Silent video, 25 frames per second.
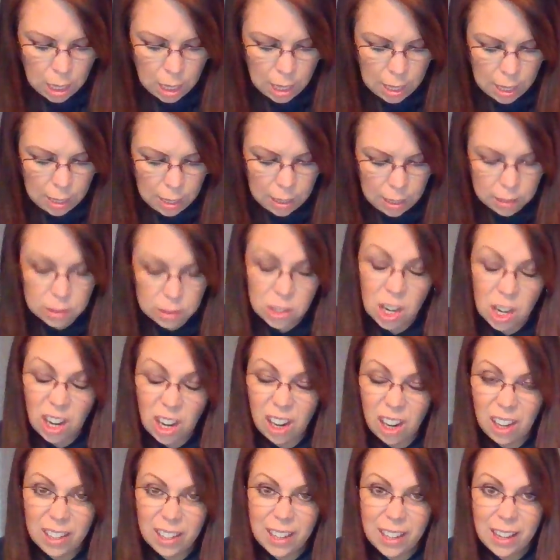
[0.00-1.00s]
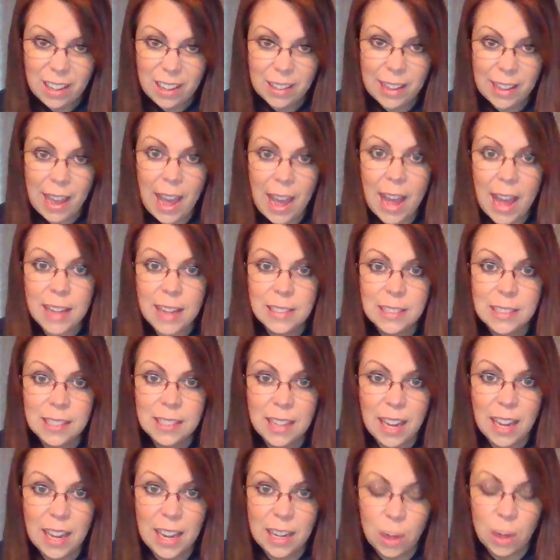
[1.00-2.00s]
Dog,
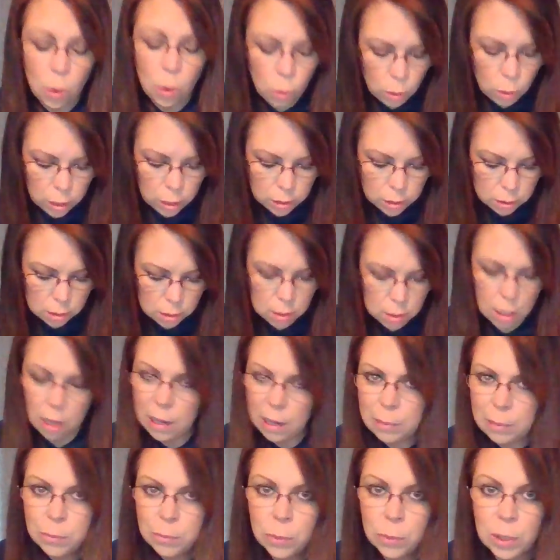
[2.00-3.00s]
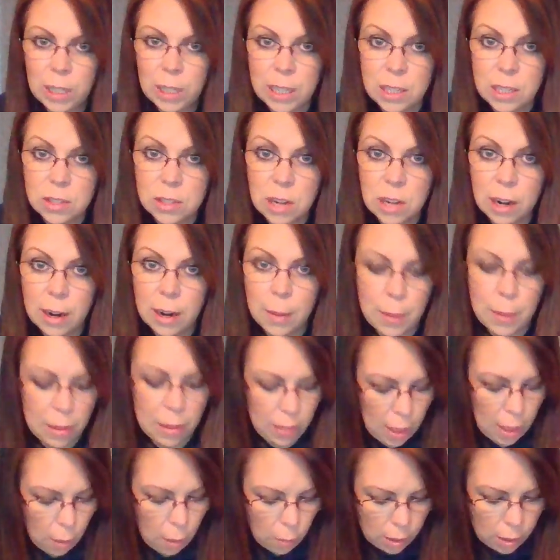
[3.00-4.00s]
cat, and horse. I'm really sorry
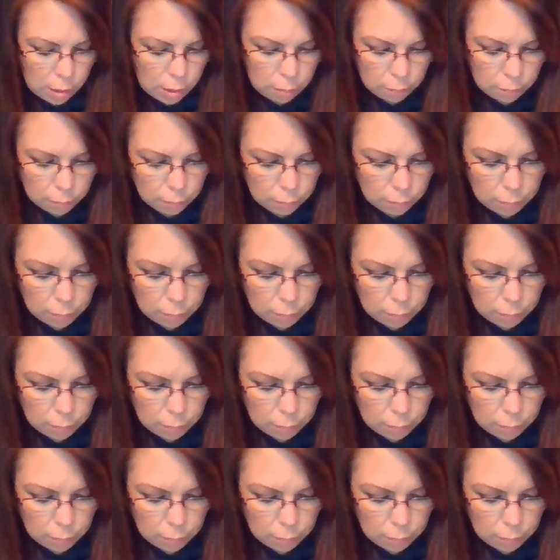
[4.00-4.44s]
about that one.